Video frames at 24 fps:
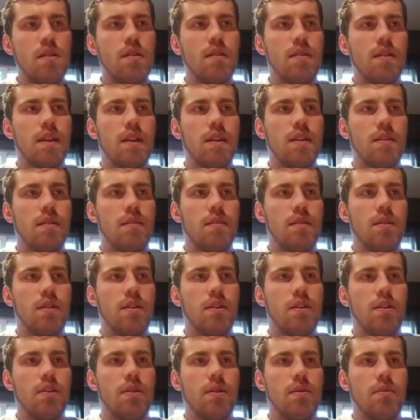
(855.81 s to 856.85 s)
then
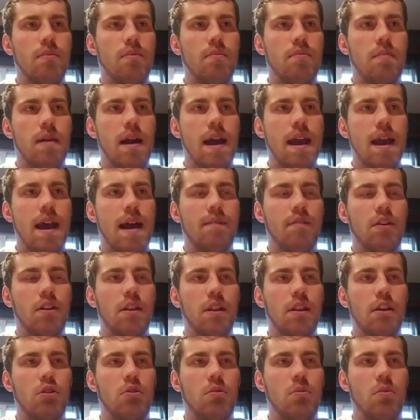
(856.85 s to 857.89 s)
you might have a
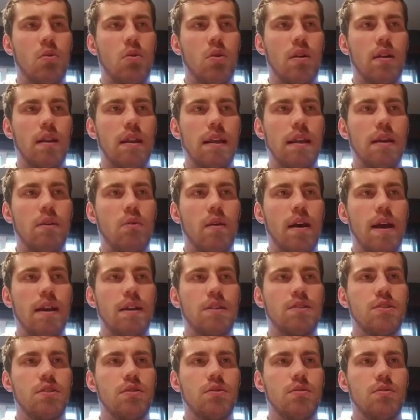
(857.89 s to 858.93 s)
little more leeway
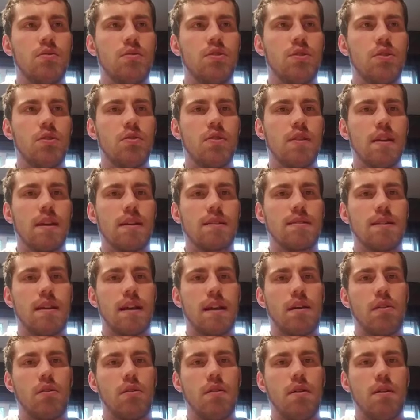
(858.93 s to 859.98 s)
to do things
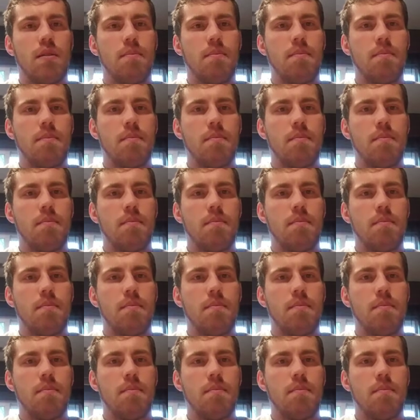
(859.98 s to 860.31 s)
like a